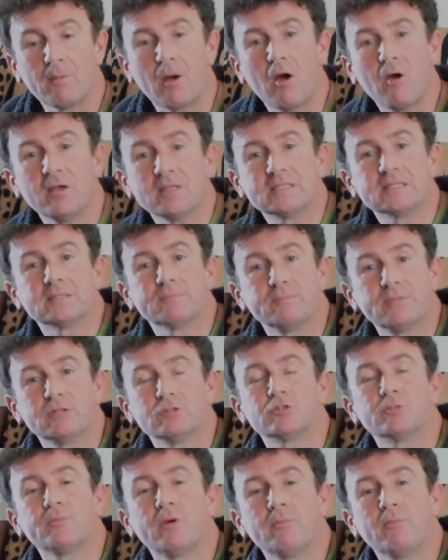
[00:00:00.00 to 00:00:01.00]
ice
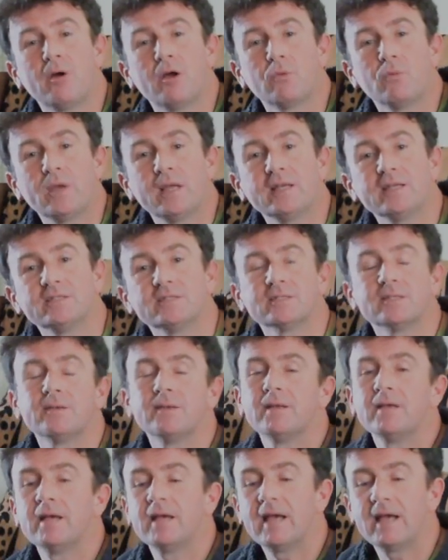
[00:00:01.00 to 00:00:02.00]
built up on my wings
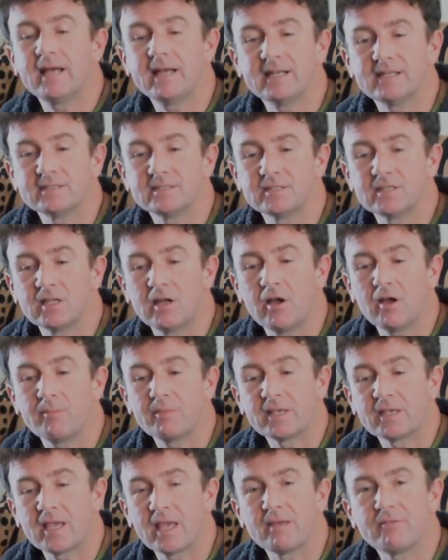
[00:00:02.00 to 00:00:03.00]
and I
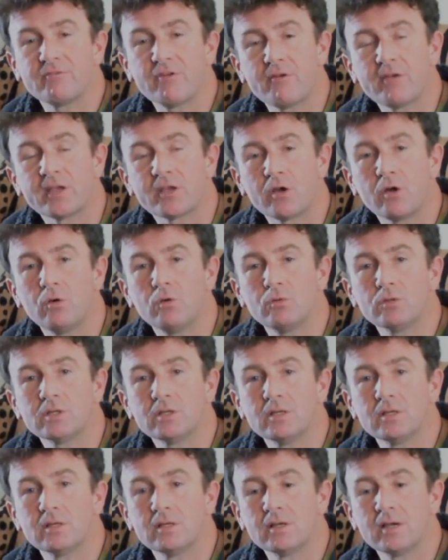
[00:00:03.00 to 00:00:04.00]
became very cold.
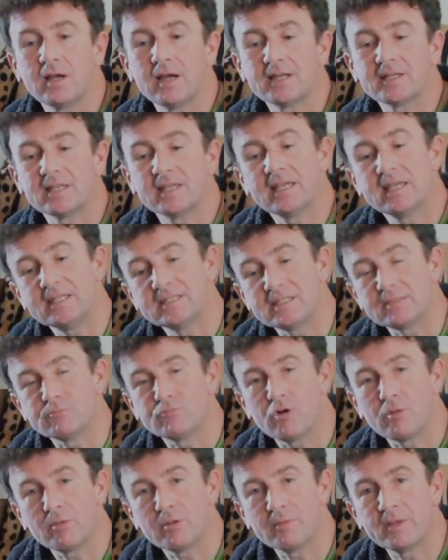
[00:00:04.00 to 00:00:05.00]
I had a heating
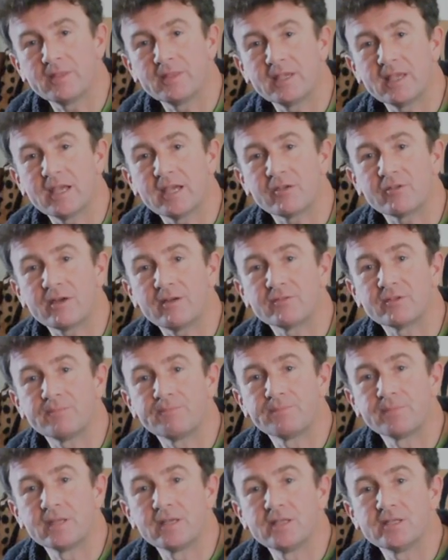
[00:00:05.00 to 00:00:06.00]
problem in the aircraft,
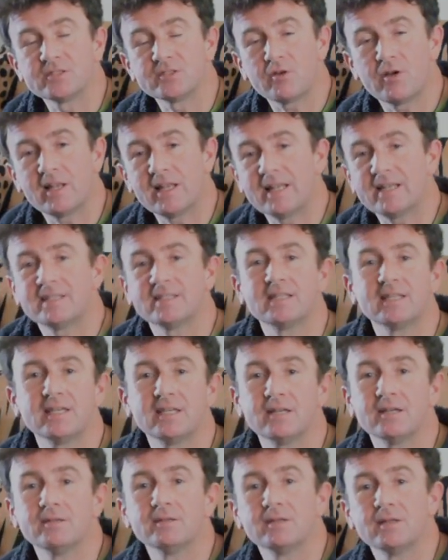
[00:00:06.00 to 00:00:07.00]
so I landed
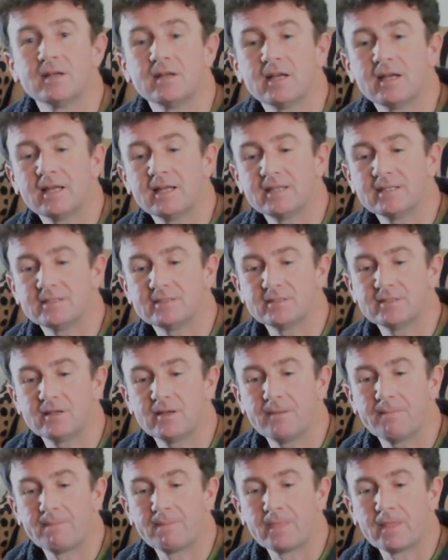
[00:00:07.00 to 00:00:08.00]
here. And
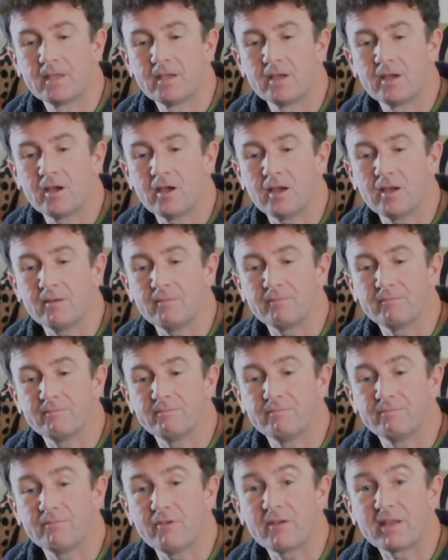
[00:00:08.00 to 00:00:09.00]
I'm
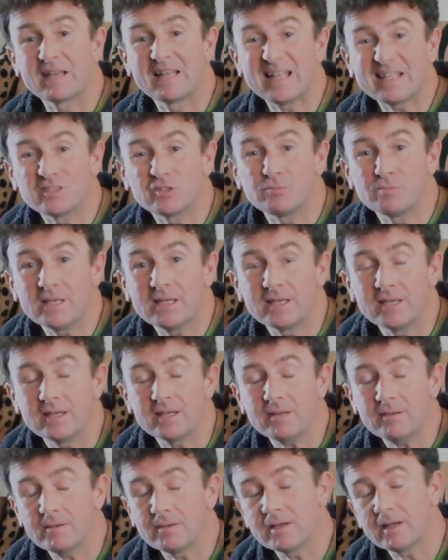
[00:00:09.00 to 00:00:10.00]
very glad to be
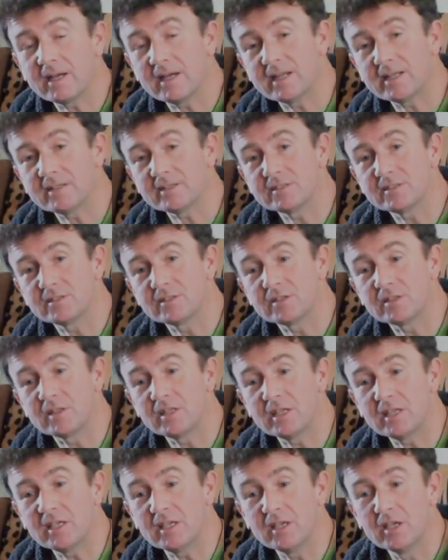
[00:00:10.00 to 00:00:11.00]
here, and
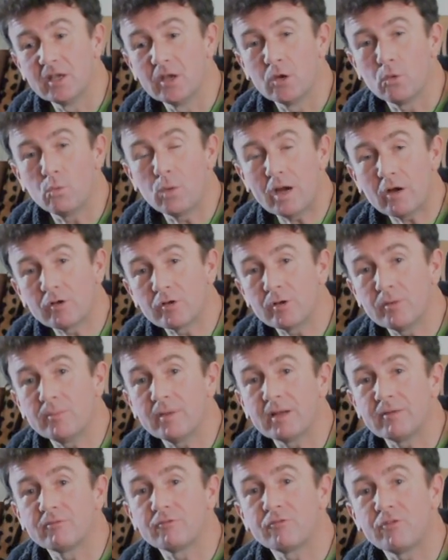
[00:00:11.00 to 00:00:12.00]
the
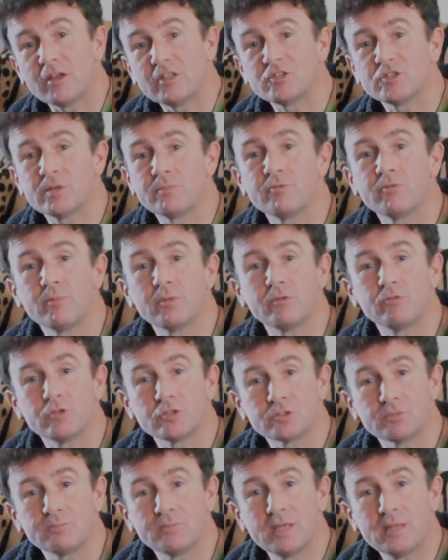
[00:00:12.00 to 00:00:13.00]
welcome and friendship from the
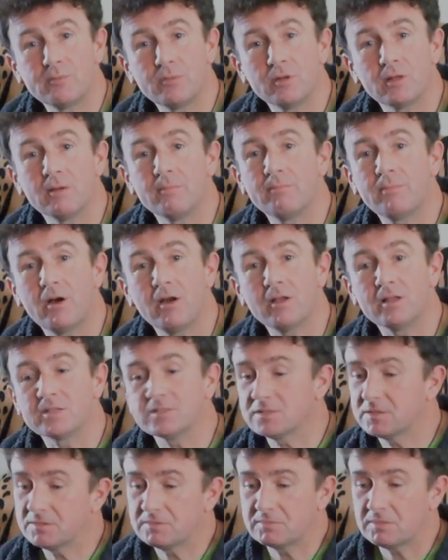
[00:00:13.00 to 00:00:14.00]
Russian people and
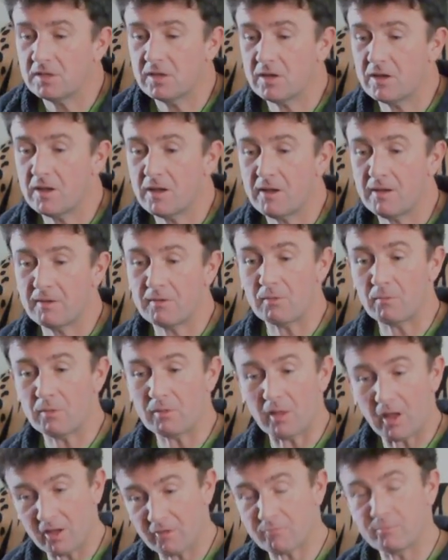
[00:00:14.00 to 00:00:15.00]
pilots
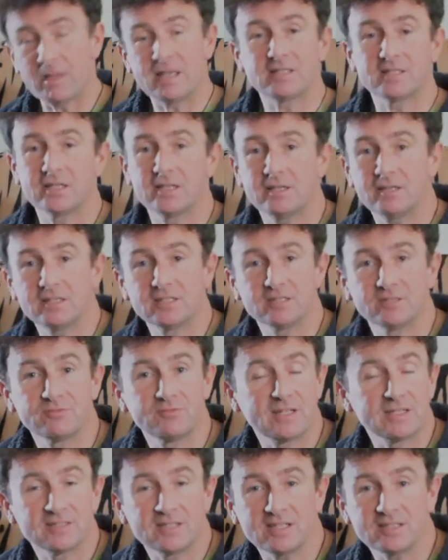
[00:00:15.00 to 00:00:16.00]
I have met here is
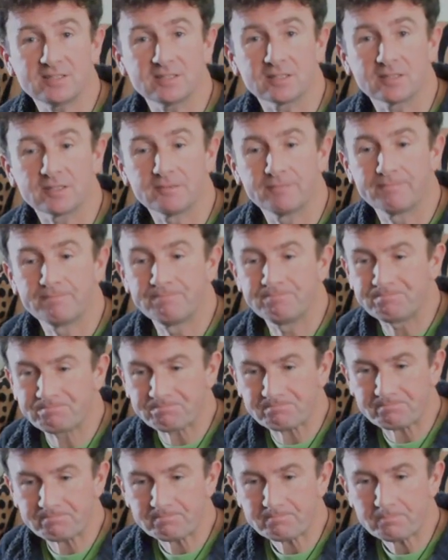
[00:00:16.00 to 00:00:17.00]
fantastic.
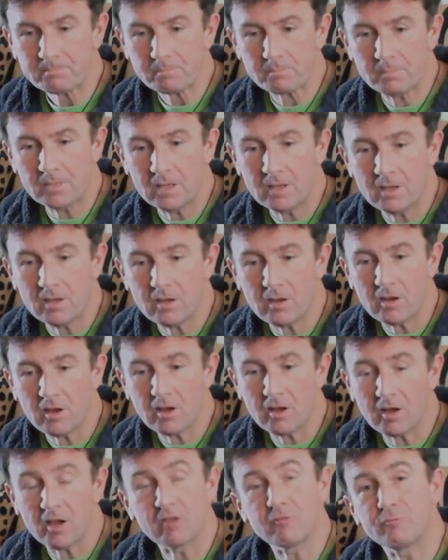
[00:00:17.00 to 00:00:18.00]

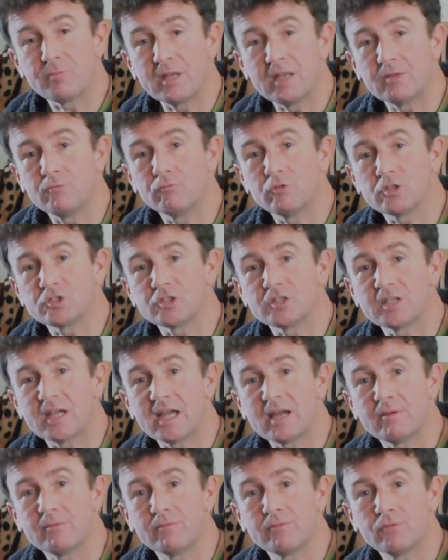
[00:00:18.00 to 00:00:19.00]
I've been in Russia
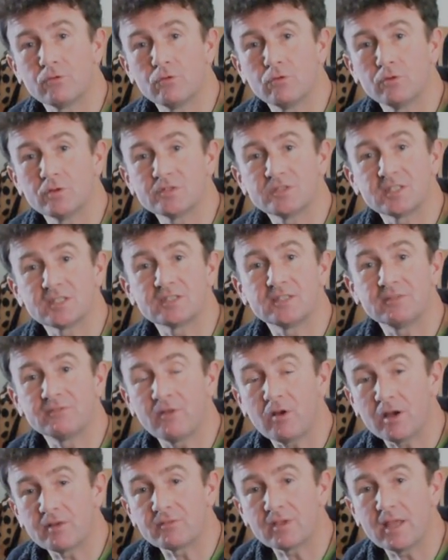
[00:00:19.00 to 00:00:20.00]
now for
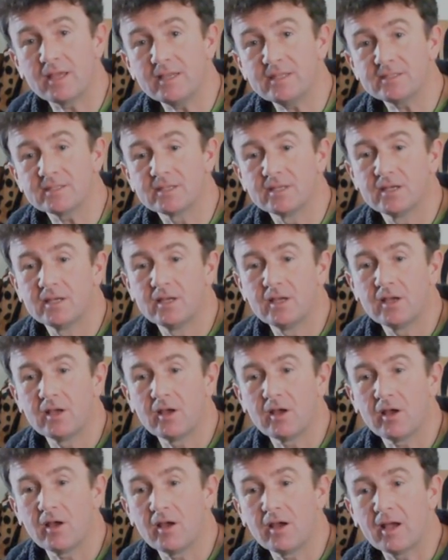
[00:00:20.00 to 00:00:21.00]
65 days
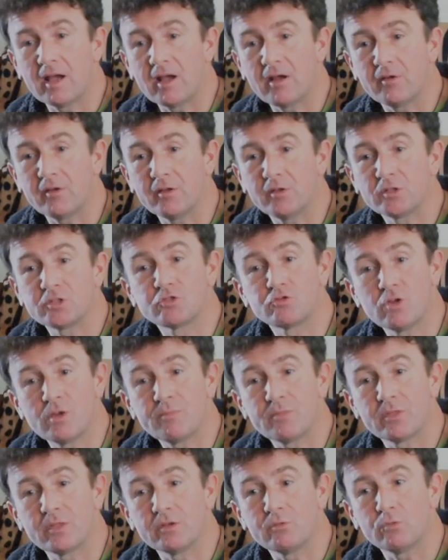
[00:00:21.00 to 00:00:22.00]
on a
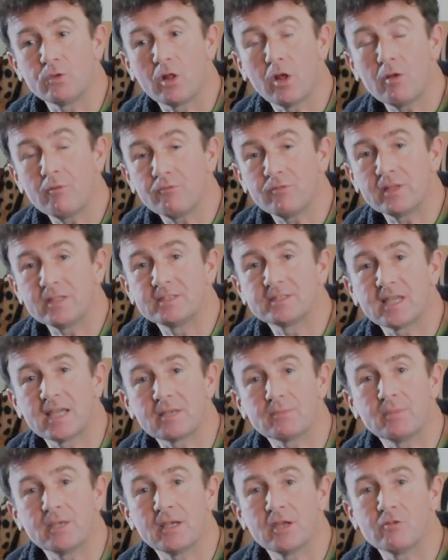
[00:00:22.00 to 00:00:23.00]
trip that will hopefully
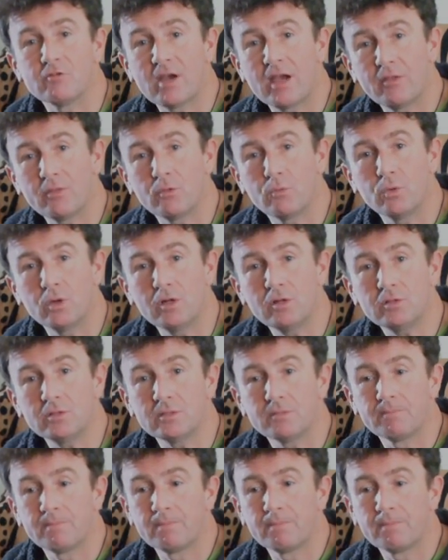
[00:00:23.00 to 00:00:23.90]
take me around the world.